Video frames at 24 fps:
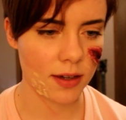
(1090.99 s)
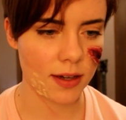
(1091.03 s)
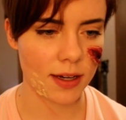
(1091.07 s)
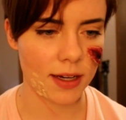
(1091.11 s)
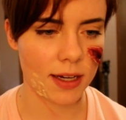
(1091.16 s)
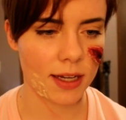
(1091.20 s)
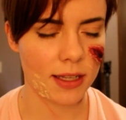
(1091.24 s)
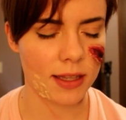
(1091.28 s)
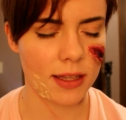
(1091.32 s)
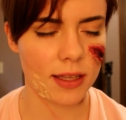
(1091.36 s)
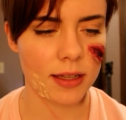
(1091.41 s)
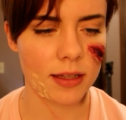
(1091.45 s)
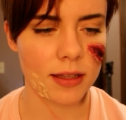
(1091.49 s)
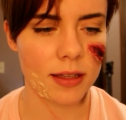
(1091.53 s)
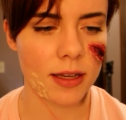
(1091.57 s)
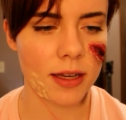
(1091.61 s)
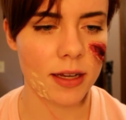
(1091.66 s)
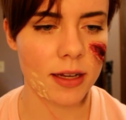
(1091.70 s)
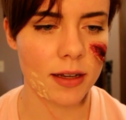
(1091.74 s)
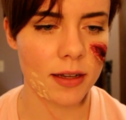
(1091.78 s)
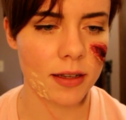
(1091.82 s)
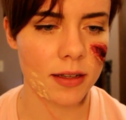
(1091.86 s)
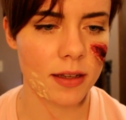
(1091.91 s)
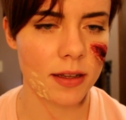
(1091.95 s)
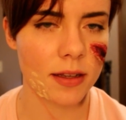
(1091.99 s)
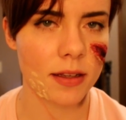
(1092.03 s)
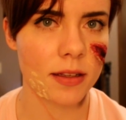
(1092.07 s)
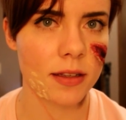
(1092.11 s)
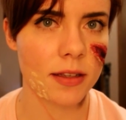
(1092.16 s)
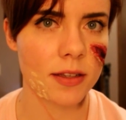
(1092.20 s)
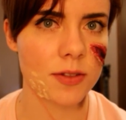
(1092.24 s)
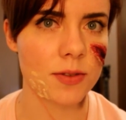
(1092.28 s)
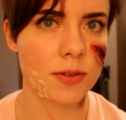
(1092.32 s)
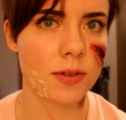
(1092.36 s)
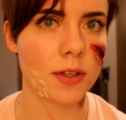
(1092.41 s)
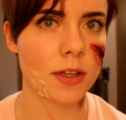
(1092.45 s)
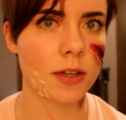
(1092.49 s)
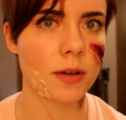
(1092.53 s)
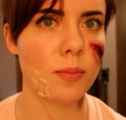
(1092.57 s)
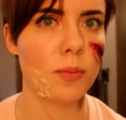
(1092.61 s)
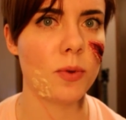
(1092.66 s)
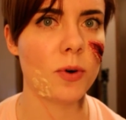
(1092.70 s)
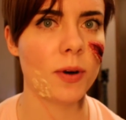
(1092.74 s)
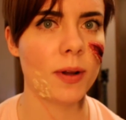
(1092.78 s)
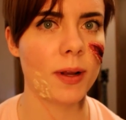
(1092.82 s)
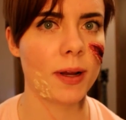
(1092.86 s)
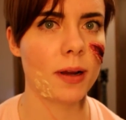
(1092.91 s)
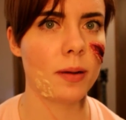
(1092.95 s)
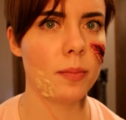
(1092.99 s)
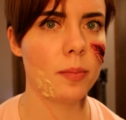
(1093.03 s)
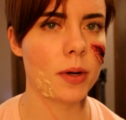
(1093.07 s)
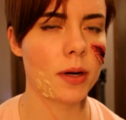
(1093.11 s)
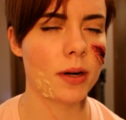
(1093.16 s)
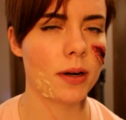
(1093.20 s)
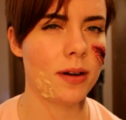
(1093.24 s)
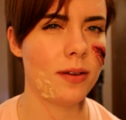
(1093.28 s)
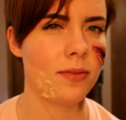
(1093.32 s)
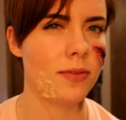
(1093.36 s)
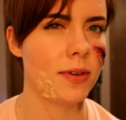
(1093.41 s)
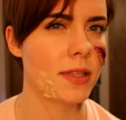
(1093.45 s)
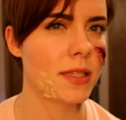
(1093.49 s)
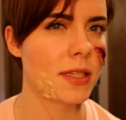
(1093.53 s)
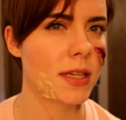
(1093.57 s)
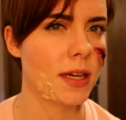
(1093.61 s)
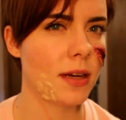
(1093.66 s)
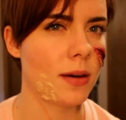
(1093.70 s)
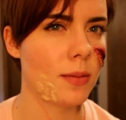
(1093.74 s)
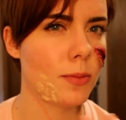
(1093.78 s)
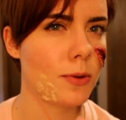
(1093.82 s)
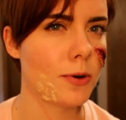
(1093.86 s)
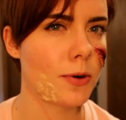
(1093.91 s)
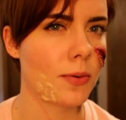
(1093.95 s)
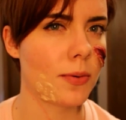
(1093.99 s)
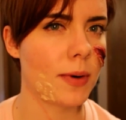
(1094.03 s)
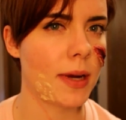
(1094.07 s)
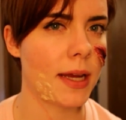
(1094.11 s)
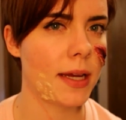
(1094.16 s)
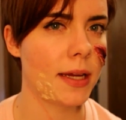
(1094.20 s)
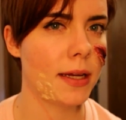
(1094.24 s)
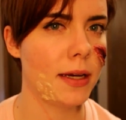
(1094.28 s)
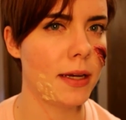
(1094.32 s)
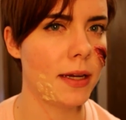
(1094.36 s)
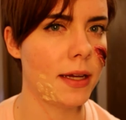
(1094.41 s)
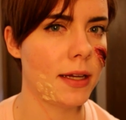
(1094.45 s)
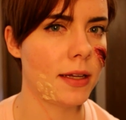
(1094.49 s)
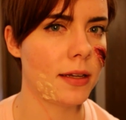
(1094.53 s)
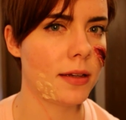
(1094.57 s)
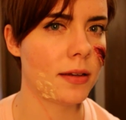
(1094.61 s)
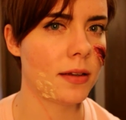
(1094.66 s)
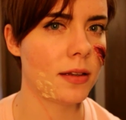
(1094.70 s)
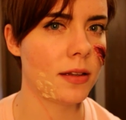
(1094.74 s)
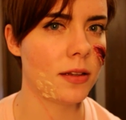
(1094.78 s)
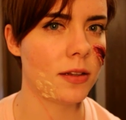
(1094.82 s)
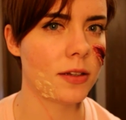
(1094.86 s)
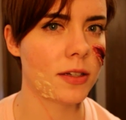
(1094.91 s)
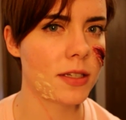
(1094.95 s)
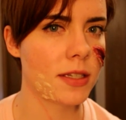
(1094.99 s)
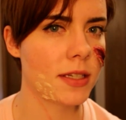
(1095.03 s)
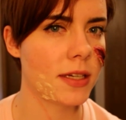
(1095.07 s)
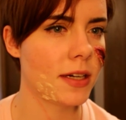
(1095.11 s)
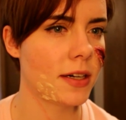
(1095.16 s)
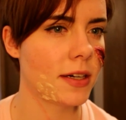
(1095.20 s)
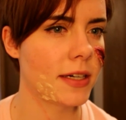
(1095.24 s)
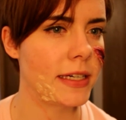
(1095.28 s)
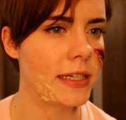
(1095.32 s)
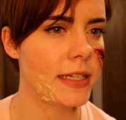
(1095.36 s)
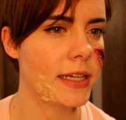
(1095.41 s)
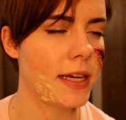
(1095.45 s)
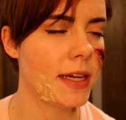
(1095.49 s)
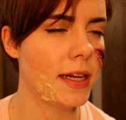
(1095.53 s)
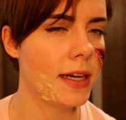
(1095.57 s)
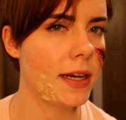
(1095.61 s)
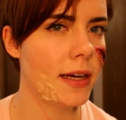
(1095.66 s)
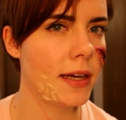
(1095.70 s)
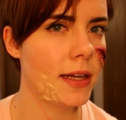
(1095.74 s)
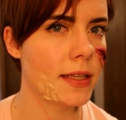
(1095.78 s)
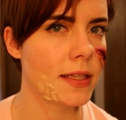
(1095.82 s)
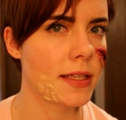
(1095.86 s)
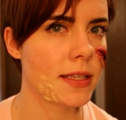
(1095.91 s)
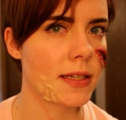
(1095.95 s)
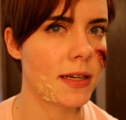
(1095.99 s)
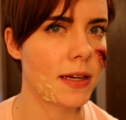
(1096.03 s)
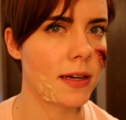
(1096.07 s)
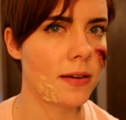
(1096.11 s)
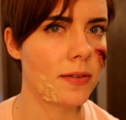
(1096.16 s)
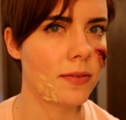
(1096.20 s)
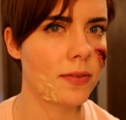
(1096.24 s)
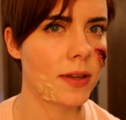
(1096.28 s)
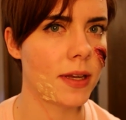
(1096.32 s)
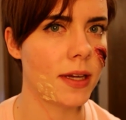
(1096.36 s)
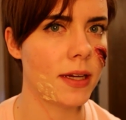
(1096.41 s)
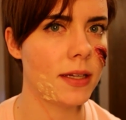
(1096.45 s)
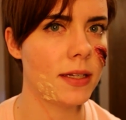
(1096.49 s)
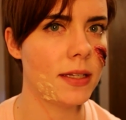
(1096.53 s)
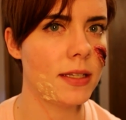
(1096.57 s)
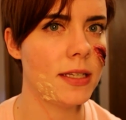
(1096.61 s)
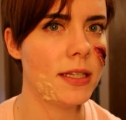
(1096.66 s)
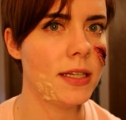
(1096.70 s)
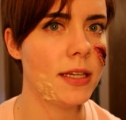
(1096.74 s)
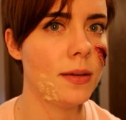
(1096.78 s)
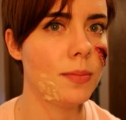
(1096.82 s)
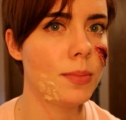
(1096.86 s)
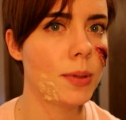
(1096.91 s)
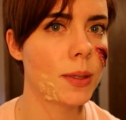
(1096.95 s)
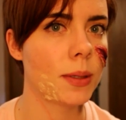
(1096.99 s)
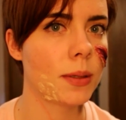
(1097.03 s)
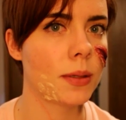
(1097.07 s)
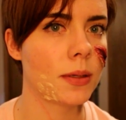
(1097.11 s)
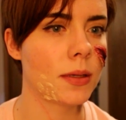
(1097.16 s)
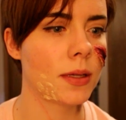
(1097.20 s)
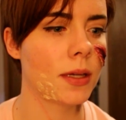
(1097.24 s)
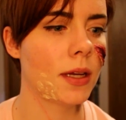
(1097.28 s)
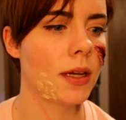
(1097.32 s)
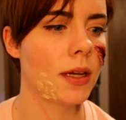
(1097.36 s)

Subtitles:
I think that this will look more like a burn if it's kind of more red and looks irritated instead of like deep and